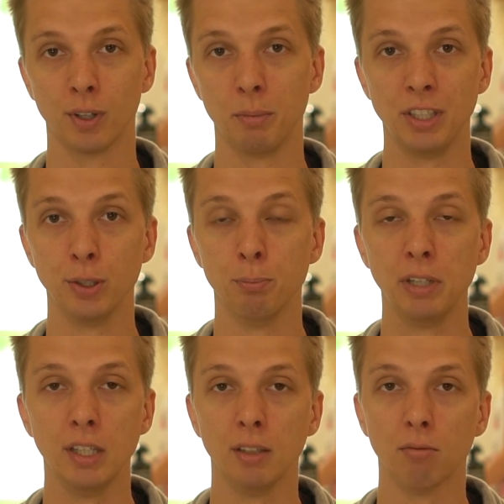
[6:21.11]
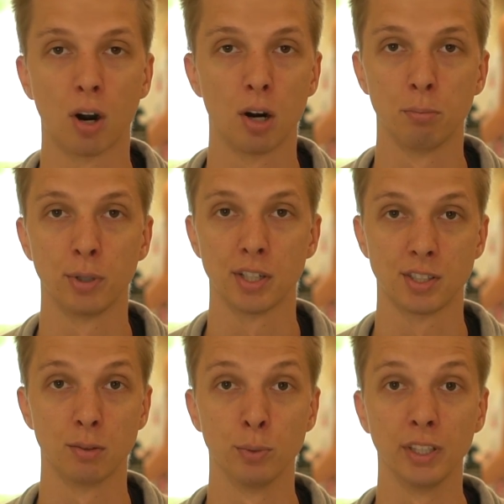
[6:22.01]
I mean, you'd be hard
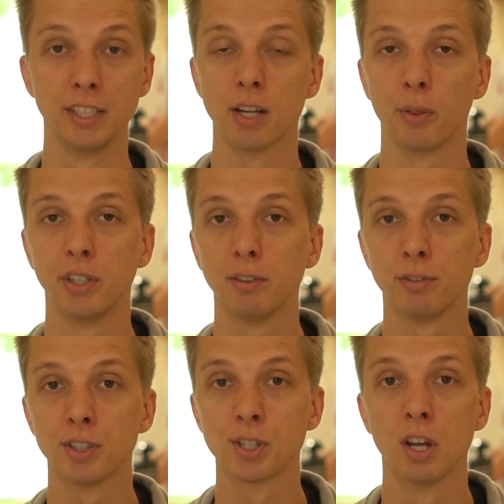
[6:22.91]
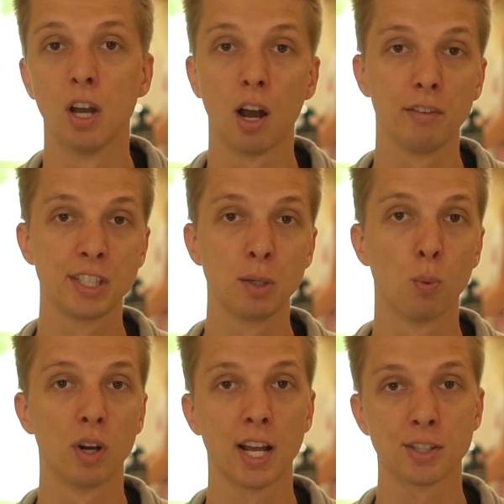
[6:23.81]
pressed to really tell the difference. Obviously
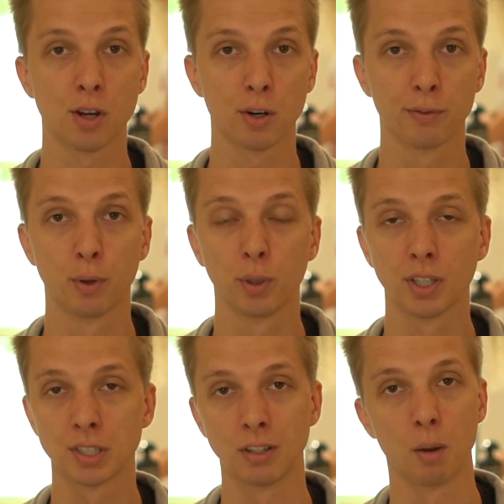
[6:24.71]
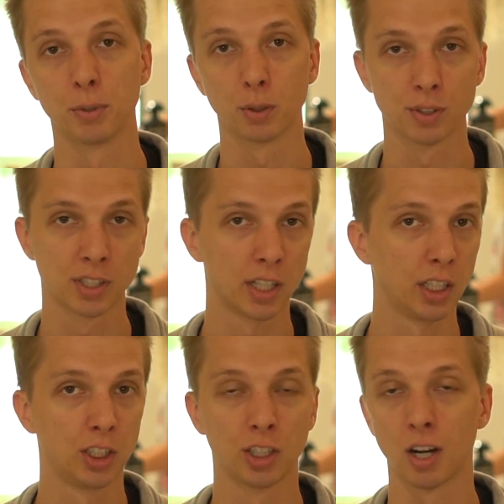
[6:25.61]
one has autofocus and optical
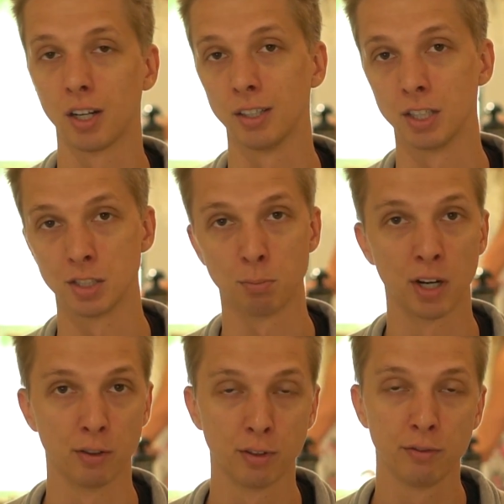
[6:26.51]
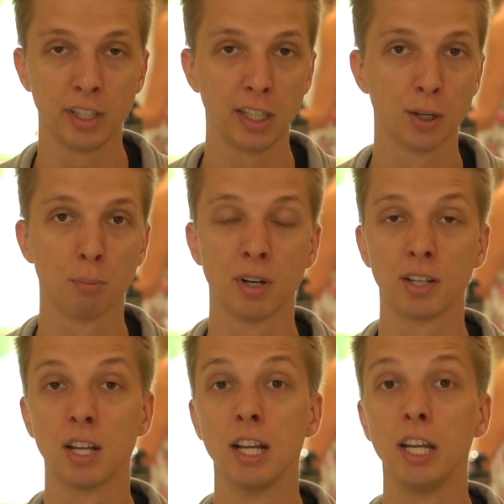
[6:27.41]
steady shot and is better for video,
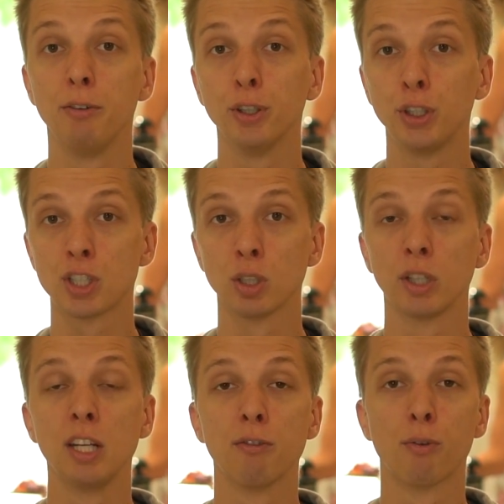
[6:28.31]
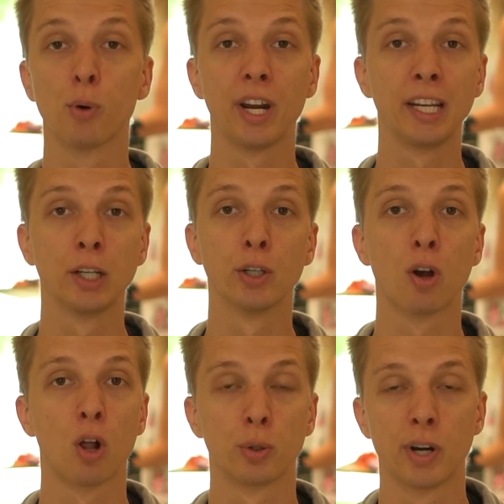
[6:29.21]
but if you're just looking for a good
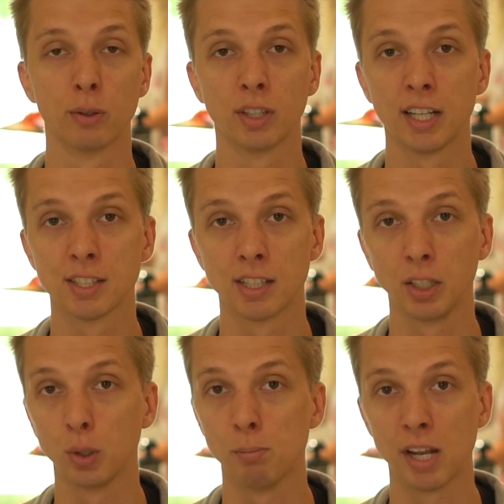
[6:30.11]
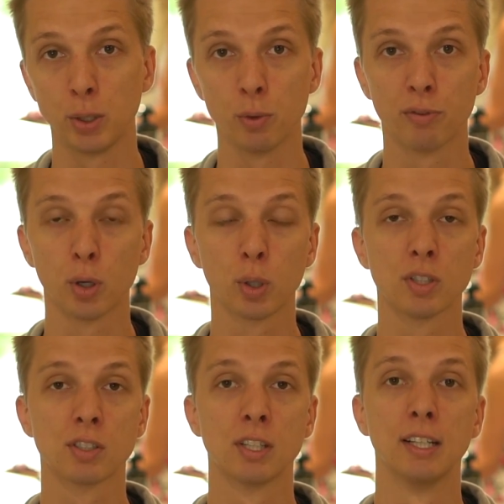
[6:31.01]
all around lens that you can manual
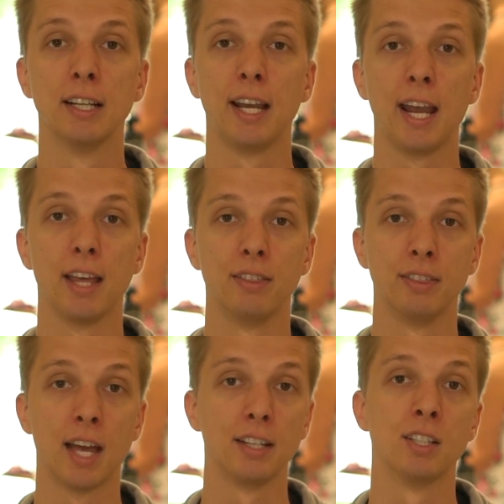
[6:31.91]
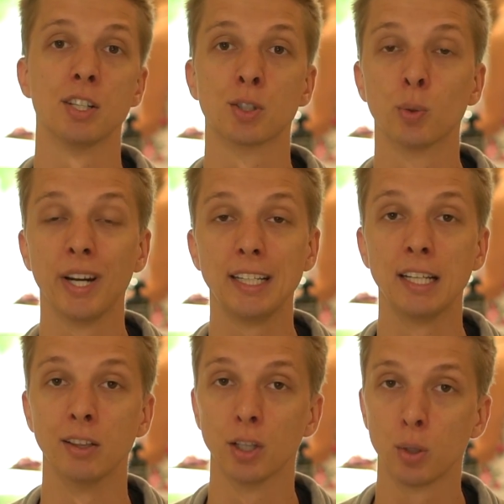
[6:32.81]
focus and that does great
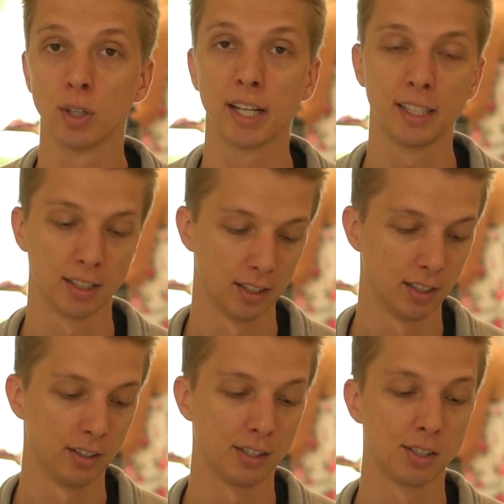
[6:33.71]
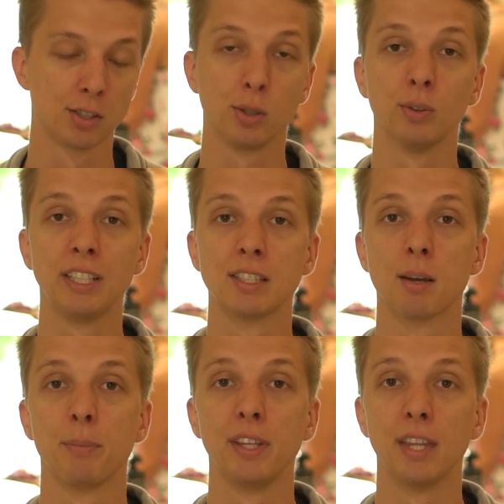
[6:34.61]
in low light, this is certainly
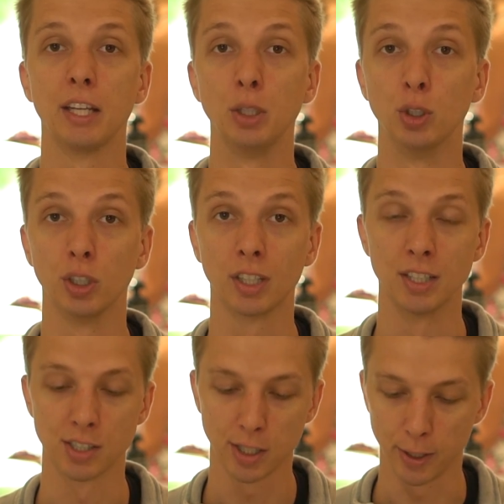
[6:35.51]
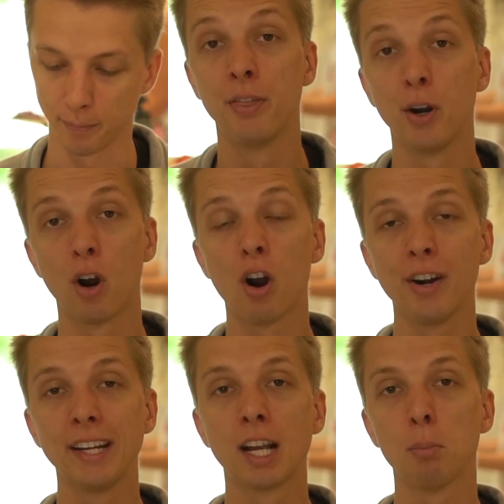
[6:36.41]
something that you should consider. There
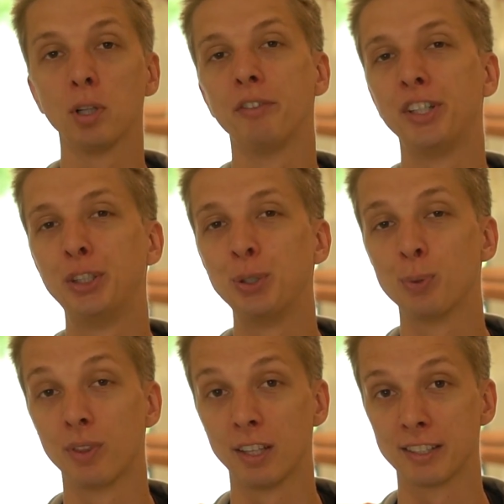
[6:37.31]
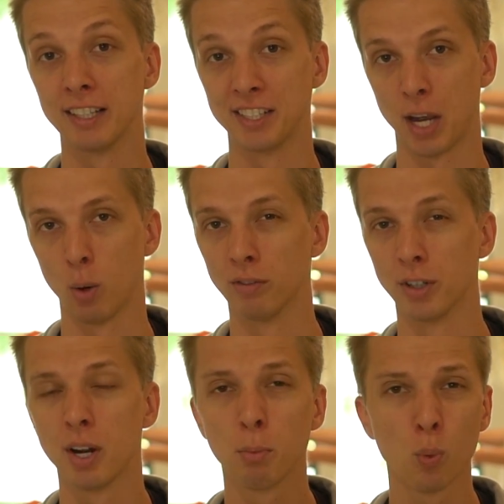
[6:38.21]
are a couple of issues with this lens,
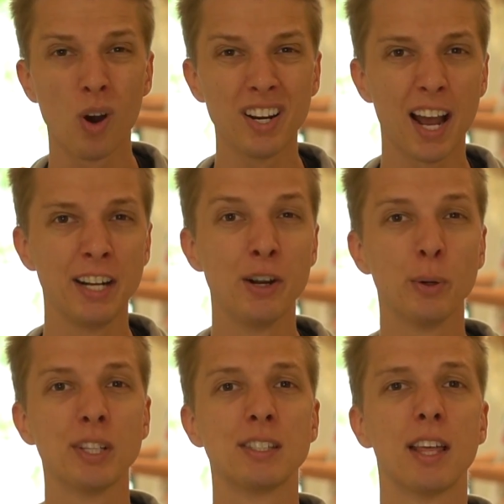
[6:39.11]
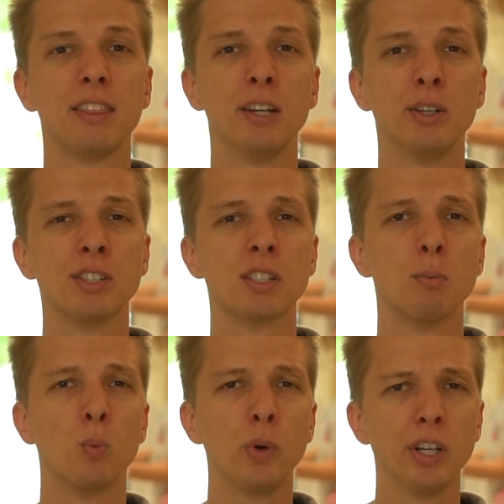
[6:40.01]
however. Number one, I noticed that there is
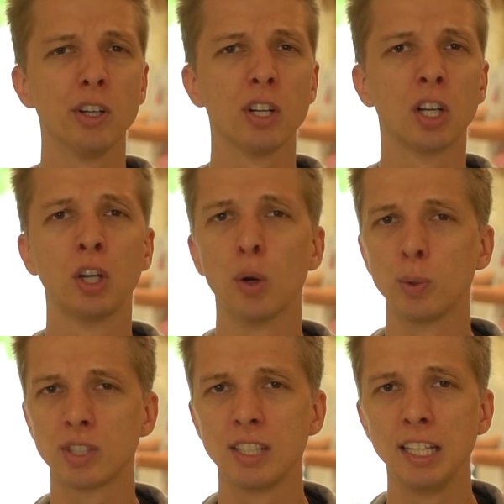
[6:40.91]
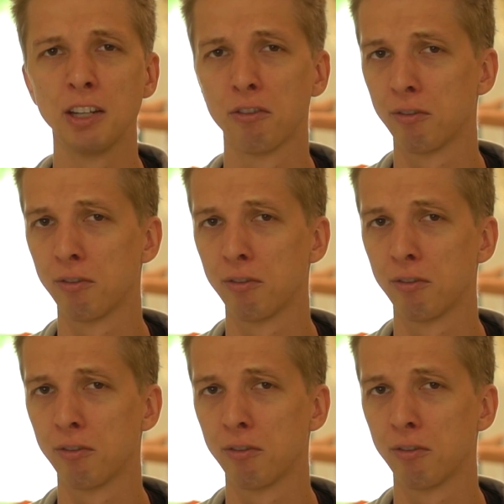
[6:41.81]
some weird ghosting